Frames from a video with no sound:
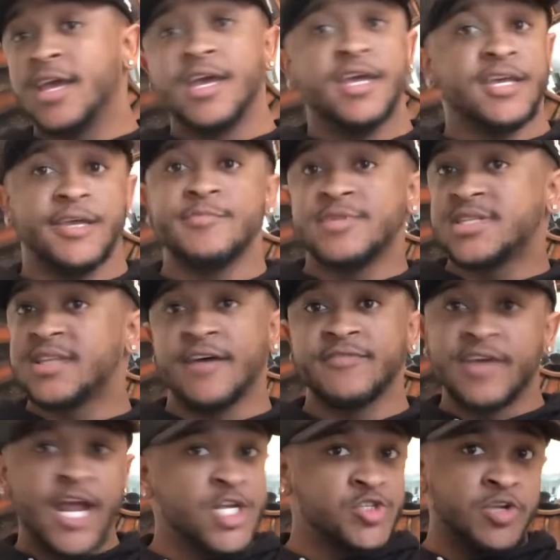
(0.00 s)
it was stuff that
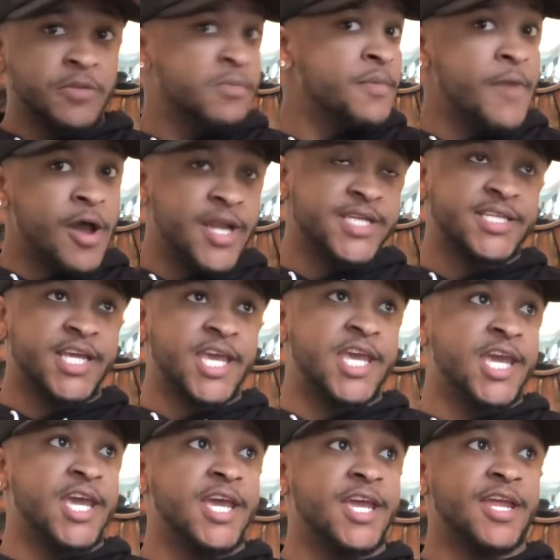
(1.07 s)
I dreamed about as a
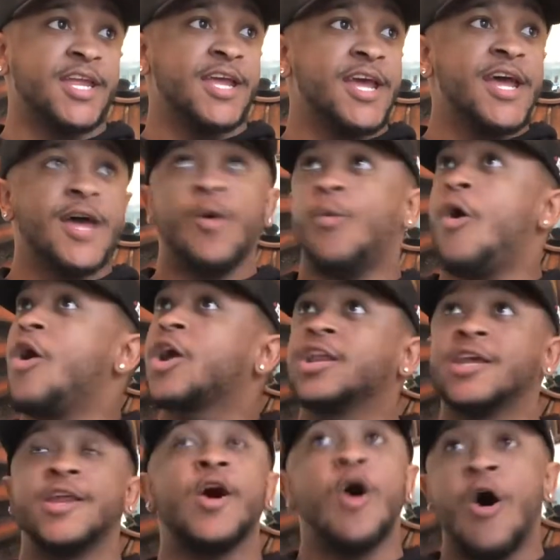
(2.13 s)
kid. Walking
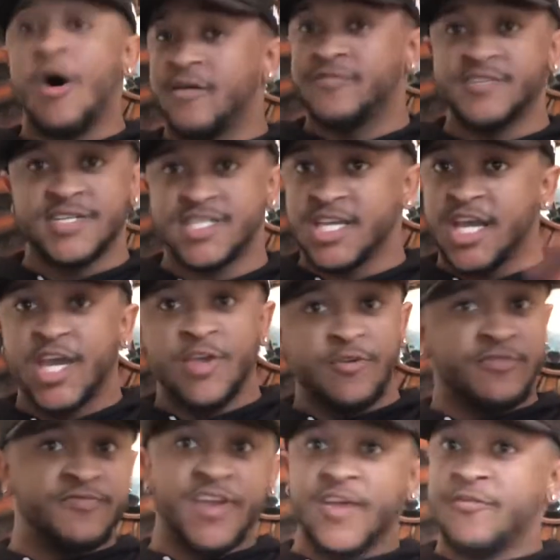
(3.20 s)
in the office, seeing your
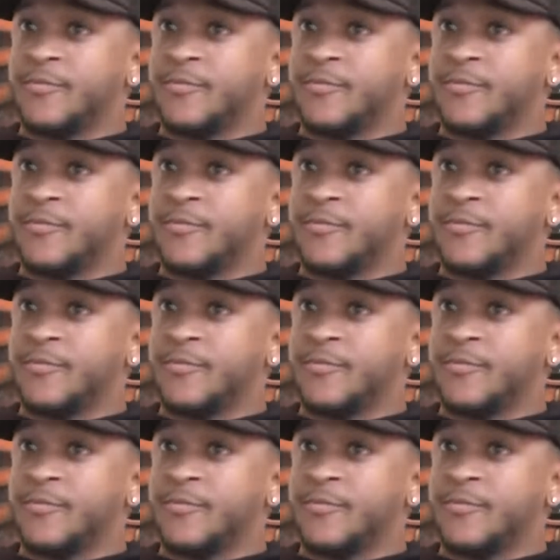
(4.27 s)
favorite